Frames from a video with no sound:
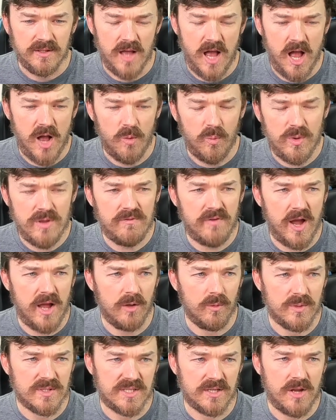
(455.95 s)

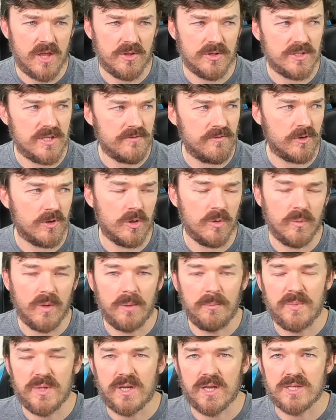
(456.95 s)
Weavile was another difficult
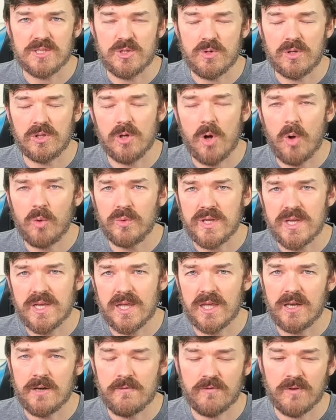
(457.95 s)
one because you can only
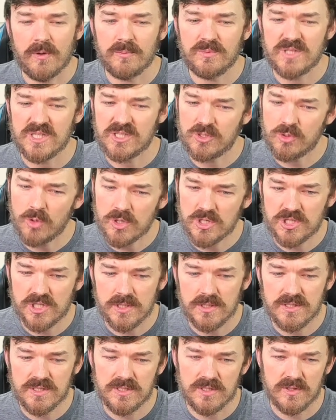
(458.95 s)
get it from
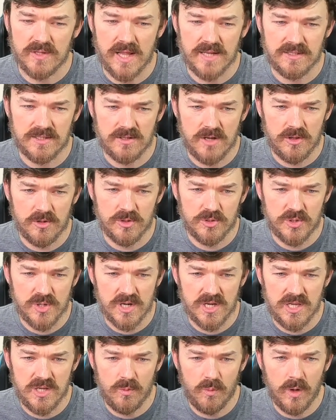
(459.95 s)
distortions, so that's another
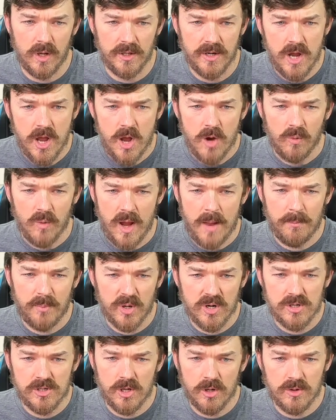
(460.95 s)
tricky one.
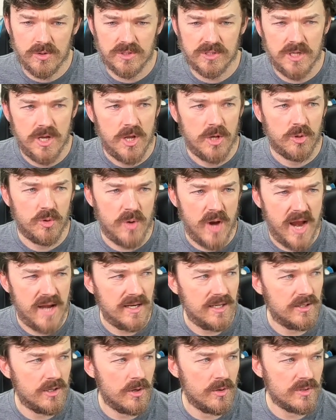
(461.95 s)
Rampardos,
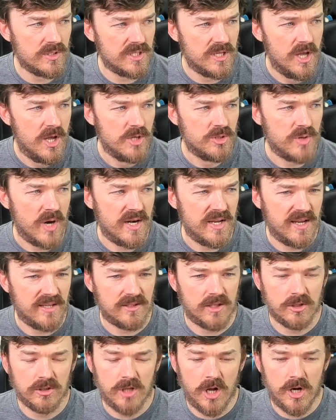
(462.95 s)
Cranidos, trying to
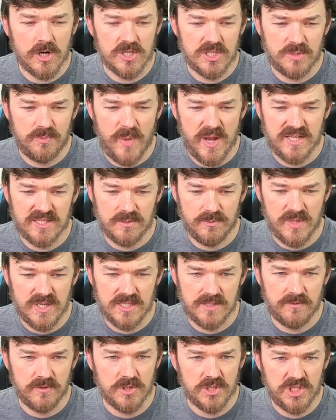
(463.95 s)
get the large
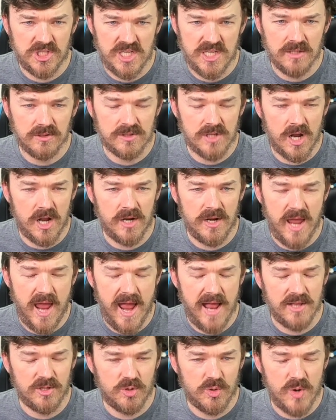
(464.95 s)
specimens for Shieldon
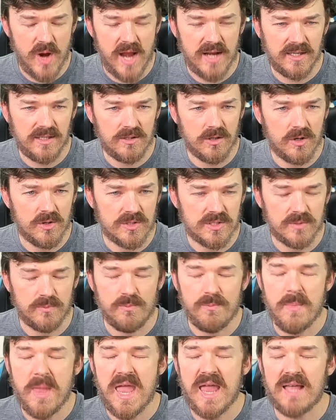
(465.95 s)
and Cranidos,
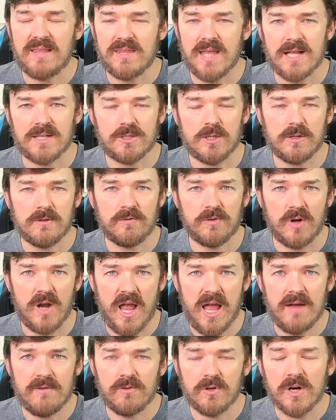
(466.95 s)
man, that took
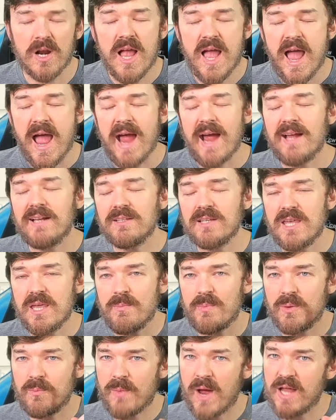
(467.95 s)
forever. And
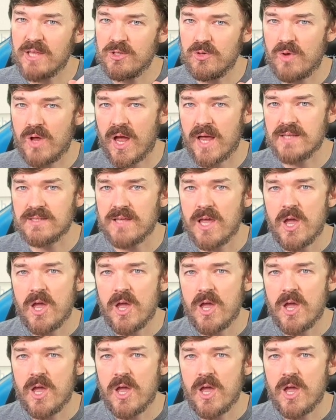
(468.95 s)
keep in mind, you guys,